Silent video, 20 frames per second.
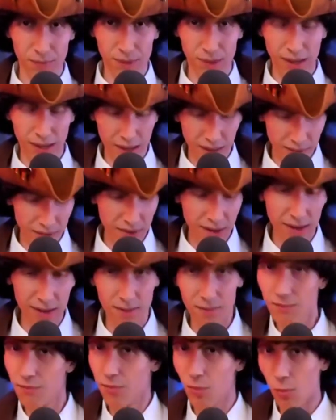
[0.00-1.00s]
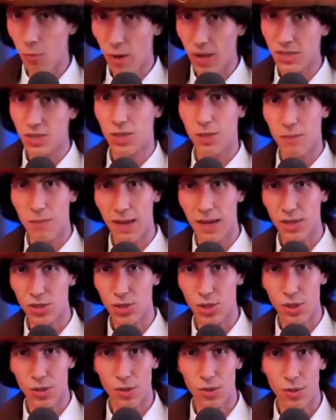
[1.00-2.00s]
And if not from watching my
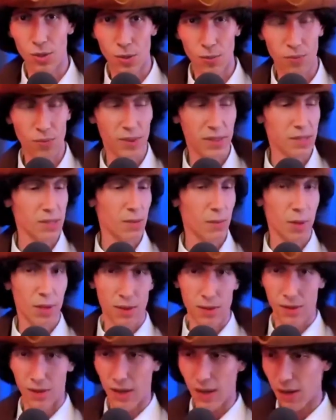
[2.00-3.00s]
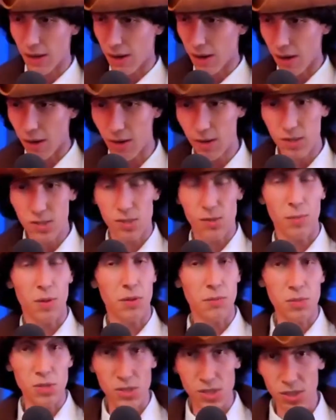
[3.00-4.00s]
show, hopefully some other artists, some other
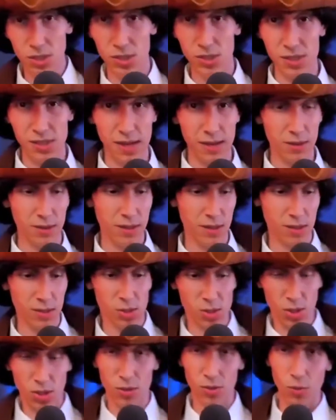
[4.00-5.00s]
musicians out there start